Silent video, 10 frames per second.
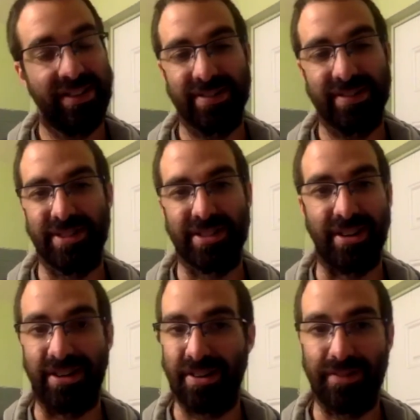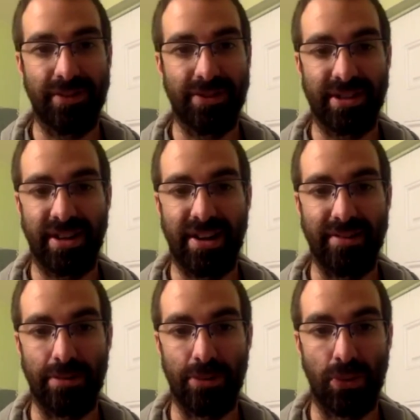Gonzaga fills it
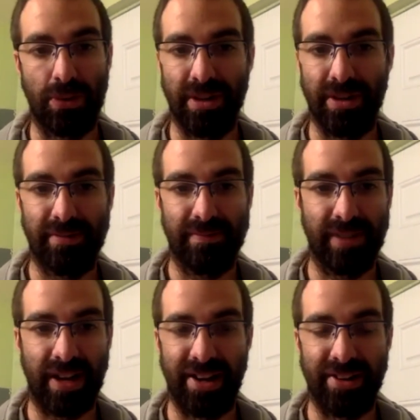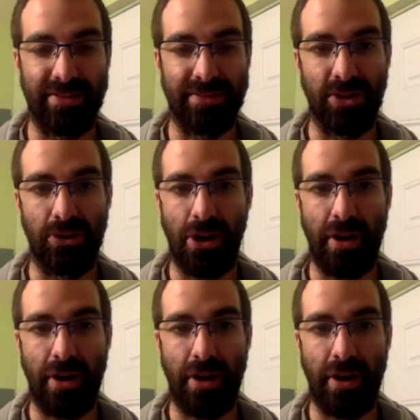out, number one. I don't know how I